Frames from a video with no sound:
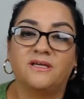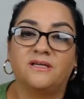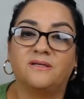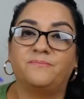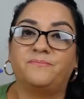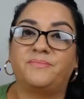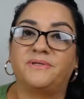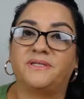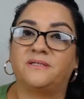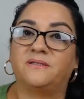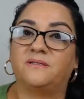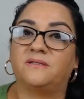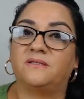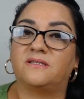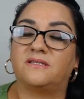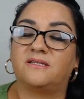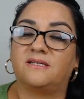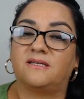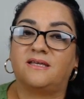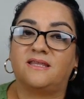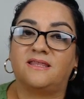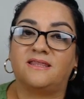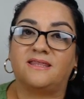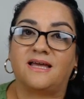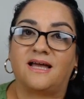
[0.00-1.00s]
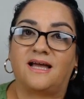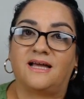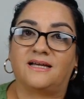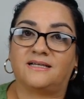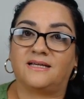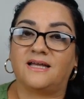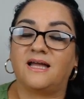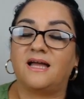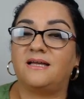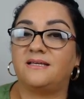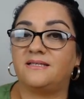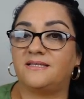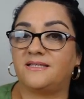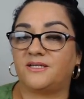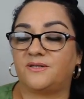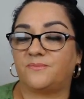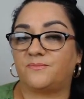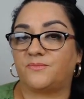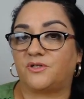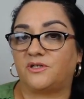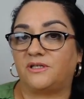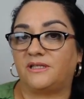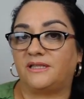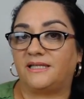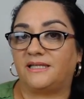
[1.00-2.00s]
build that
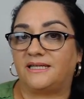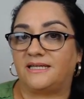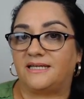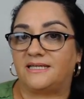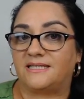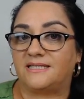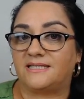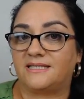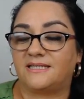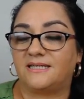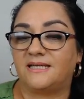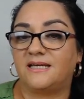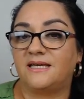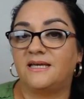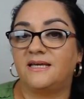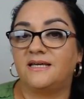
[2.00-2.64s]
customer list